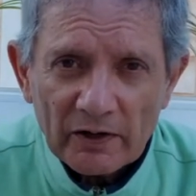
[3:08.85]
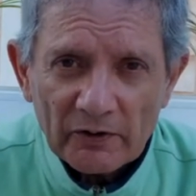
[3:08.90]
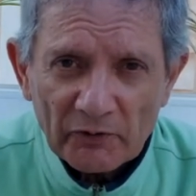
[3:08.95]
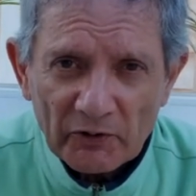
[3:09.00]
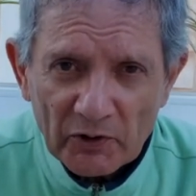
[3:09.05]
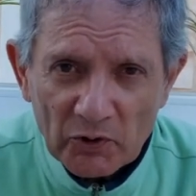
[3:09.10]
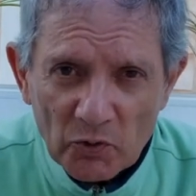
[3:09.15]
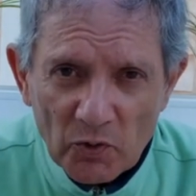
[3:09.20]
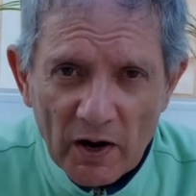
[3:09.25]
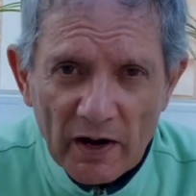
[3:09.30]

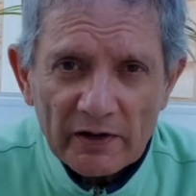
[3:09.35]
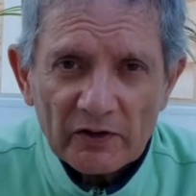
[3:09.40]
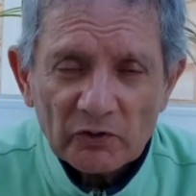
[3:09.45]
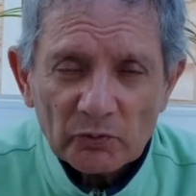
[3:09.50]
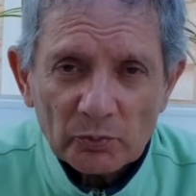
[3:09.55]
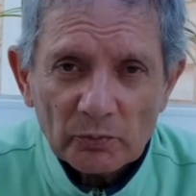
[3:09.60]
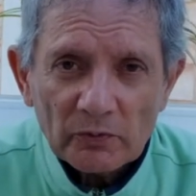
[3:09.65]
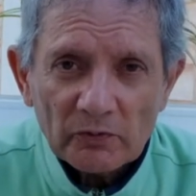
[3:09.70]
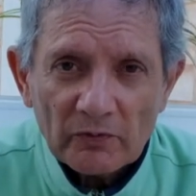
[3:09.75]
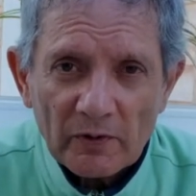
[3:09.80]
requires
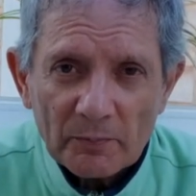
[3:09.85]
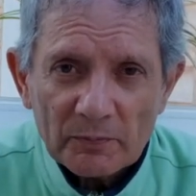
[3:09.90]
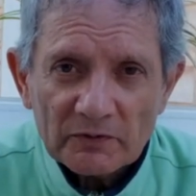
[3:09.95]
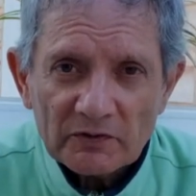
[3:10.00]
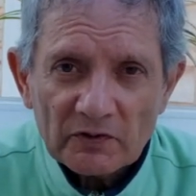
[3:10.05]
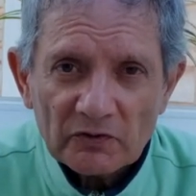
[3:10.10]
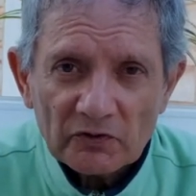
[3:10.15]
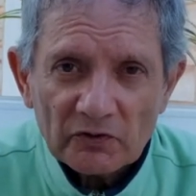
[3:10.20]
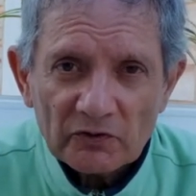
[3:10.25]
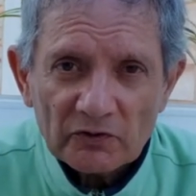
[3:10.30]

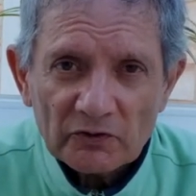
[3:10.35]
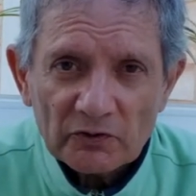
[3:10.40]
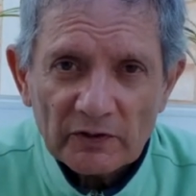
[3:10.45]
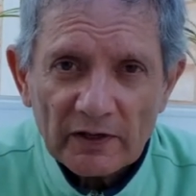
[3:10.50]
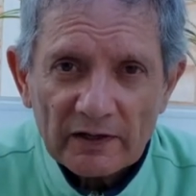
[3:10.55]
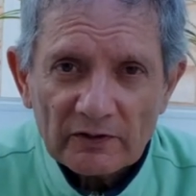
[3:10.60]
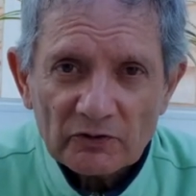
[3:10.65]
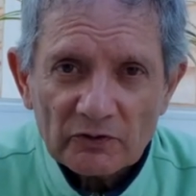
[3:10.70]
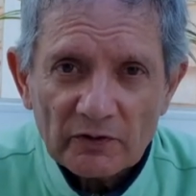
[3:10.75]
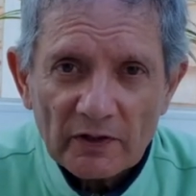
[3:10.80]
repetition to
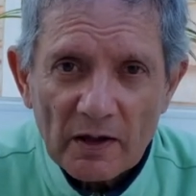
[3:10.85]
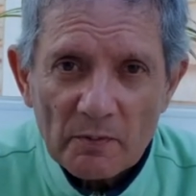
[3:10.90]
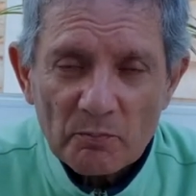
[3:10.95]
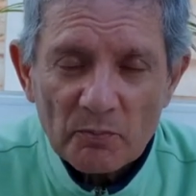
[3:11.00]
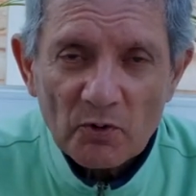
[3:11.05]
get to that